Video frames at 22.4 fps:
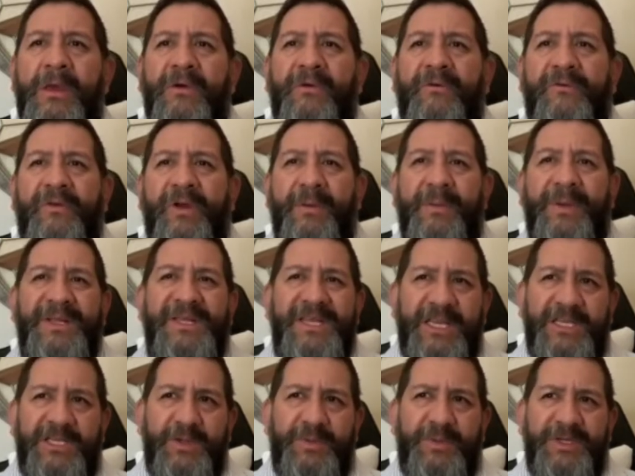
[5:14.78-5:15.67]
From a
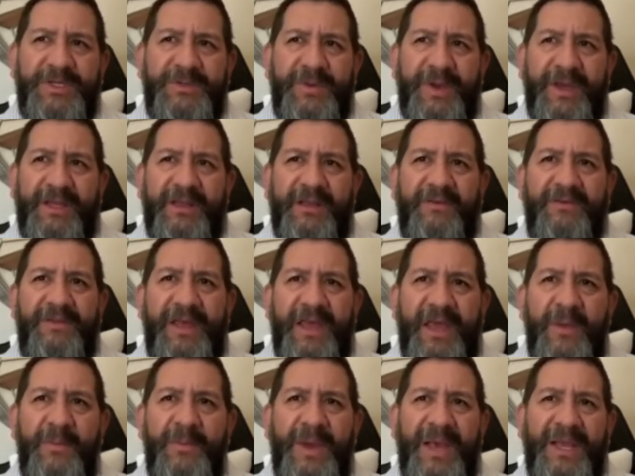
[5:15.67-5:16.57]
teacher perspective,
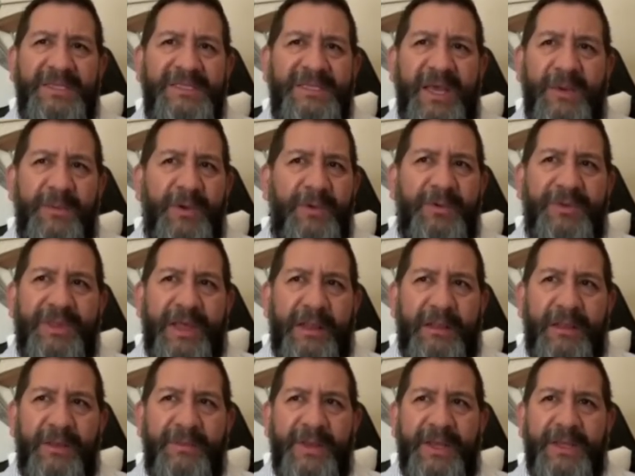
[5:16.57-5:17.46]
the impacts can be
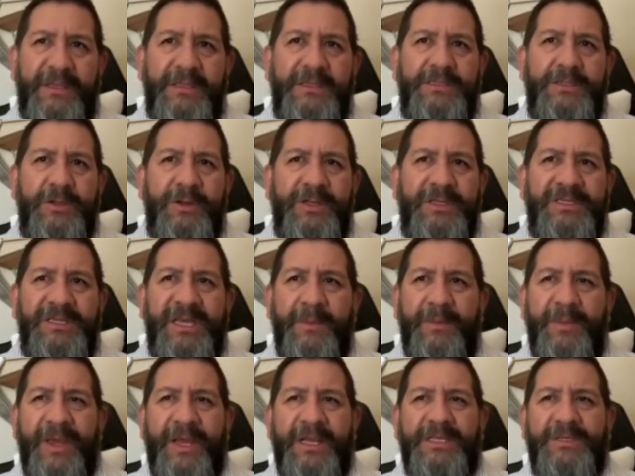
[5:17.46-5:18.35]
without limit. Students
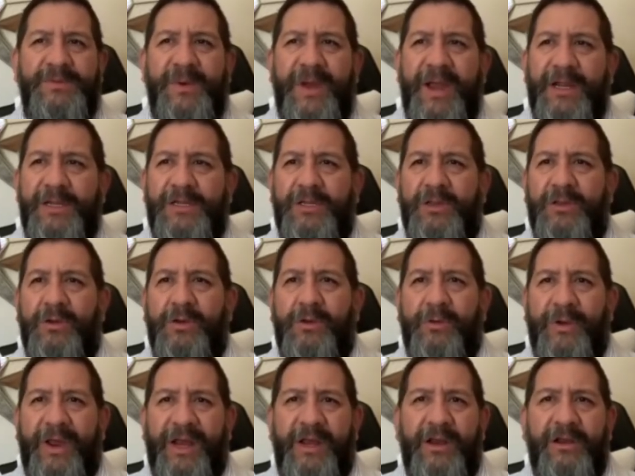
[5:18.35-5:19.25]
can be inspired to do
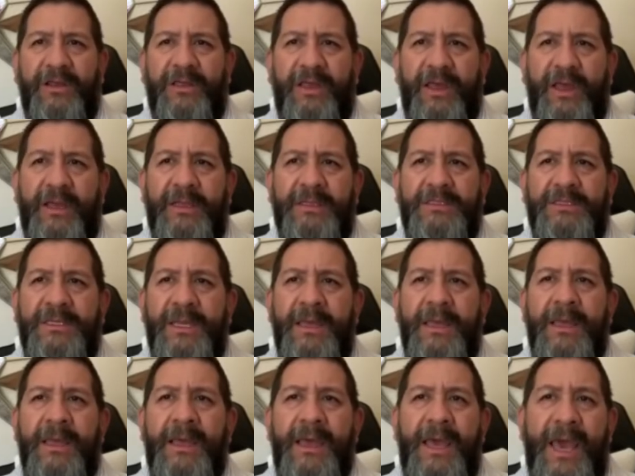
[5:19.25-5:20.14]
greater things
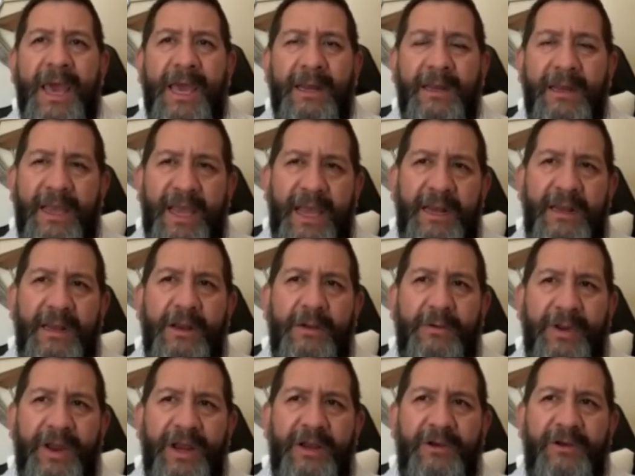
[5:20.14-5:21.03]
and gain a
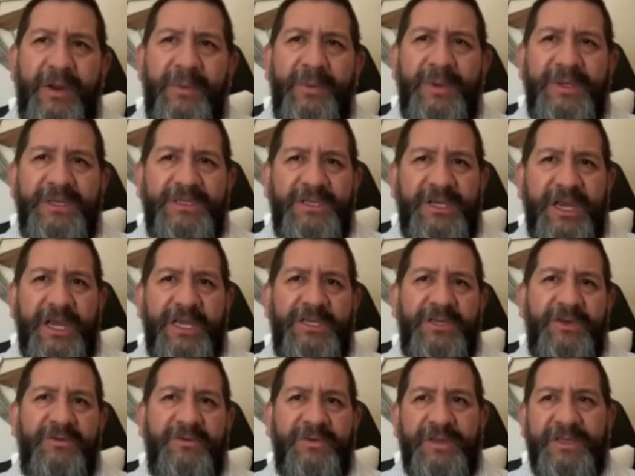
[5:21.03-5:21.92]
greater
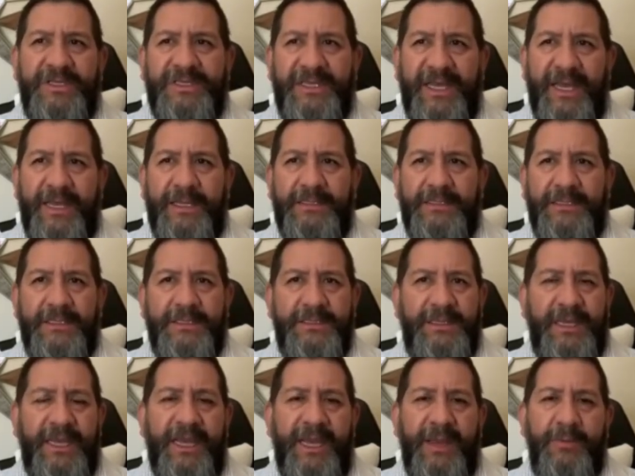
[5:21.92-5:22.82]
appreciation for the
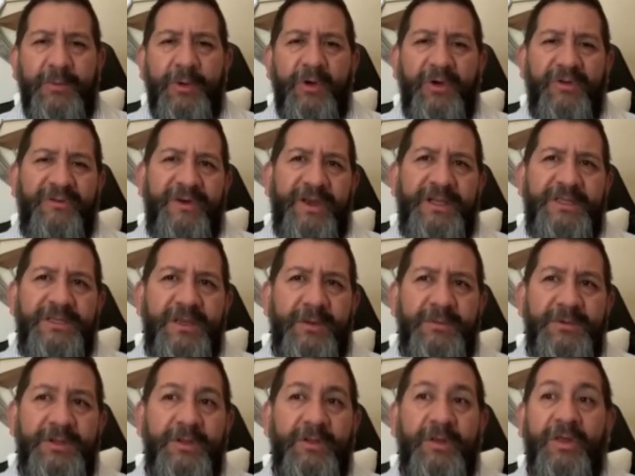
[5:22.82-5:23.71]
sciences. It can motivate
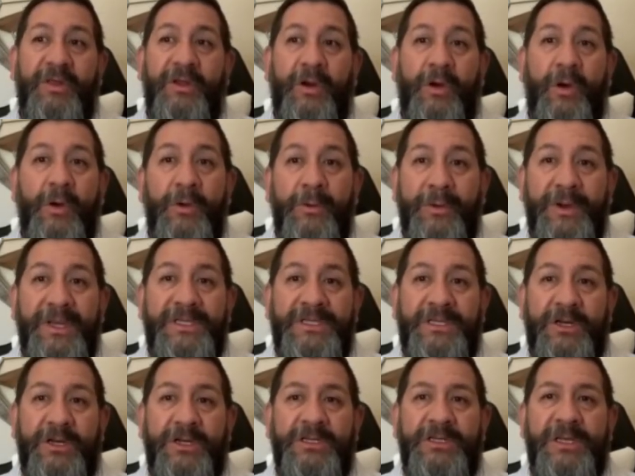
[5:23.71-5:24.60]
some to do their own
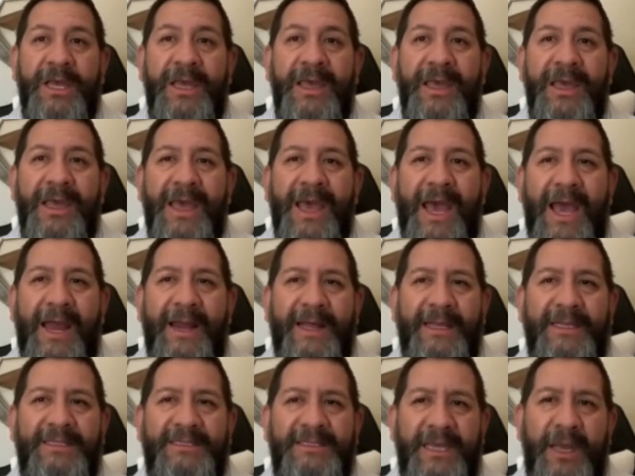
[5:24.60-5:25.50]
research and
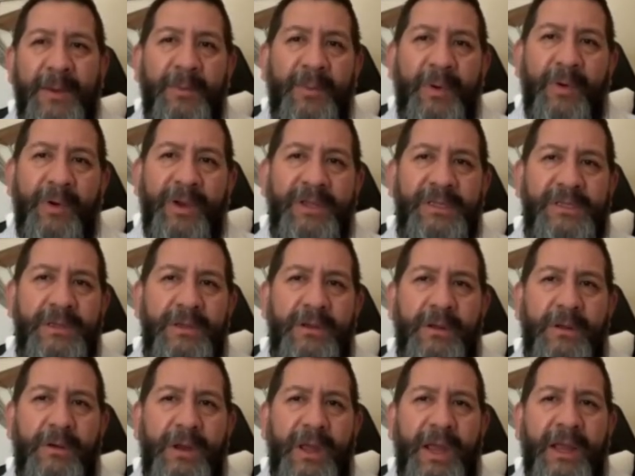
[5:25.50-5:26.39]
at some point
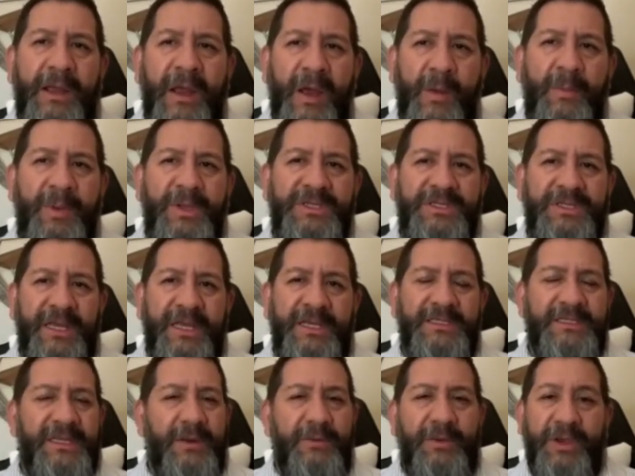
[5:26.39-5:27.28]
accomplish
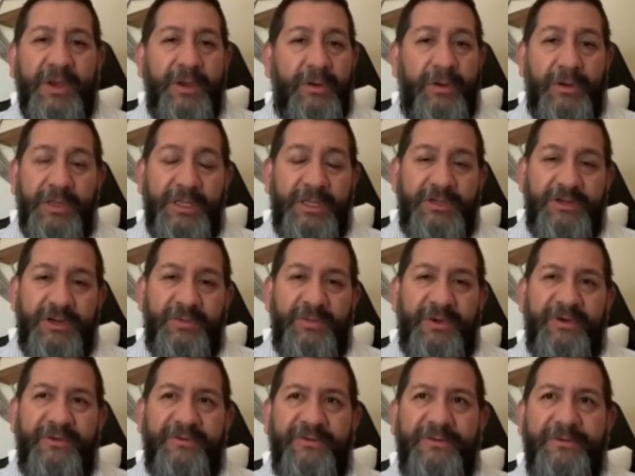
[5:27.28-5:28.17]
things that we could only
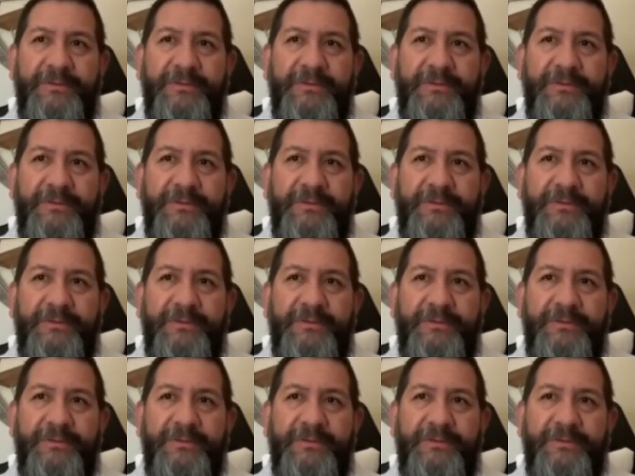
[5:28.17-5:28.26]
dream of.